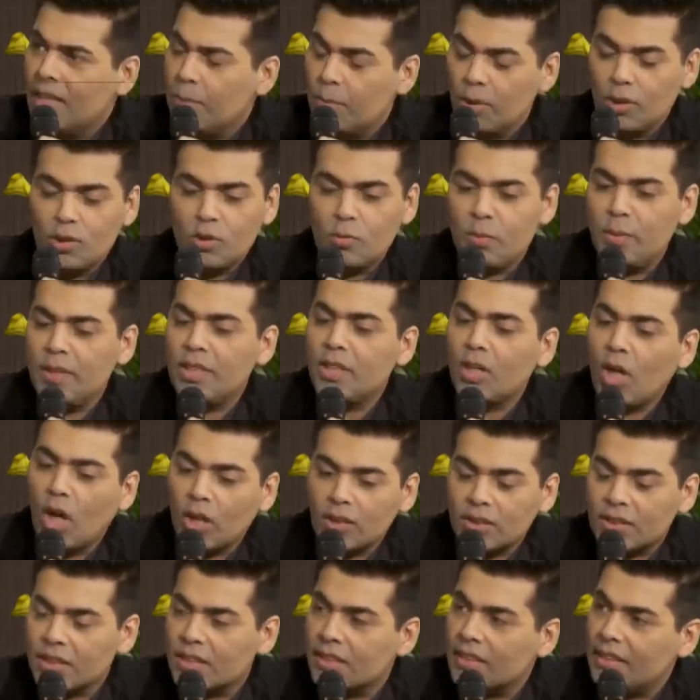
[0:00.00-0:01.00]
because we
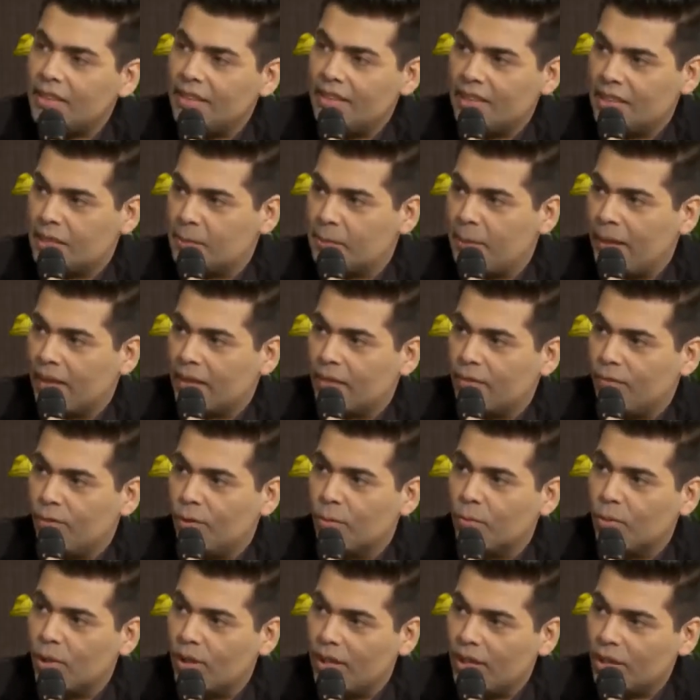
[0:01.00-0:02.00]
constantly expect from
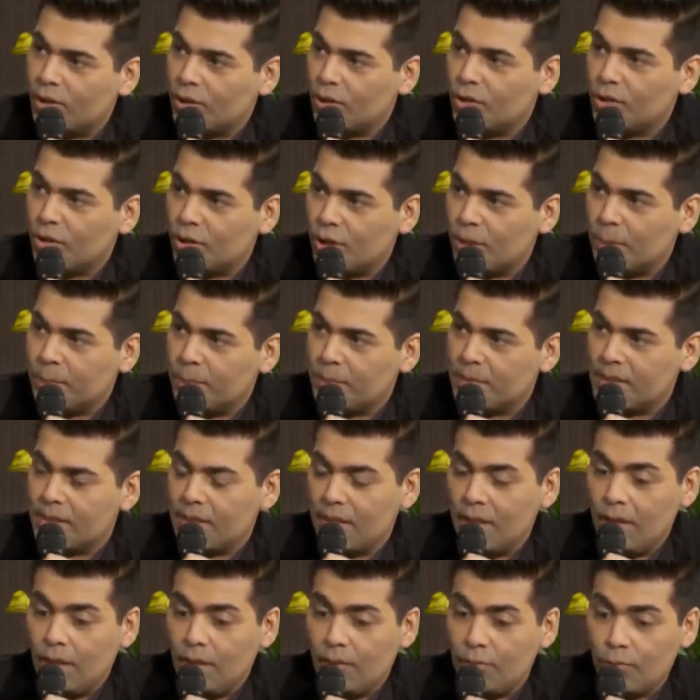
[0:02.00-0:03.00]
relationships,
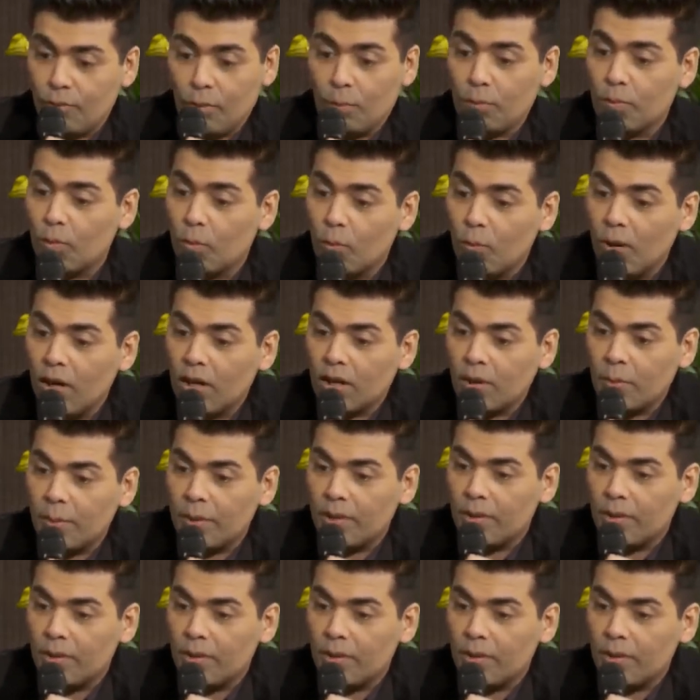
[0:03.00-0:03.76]
from the work we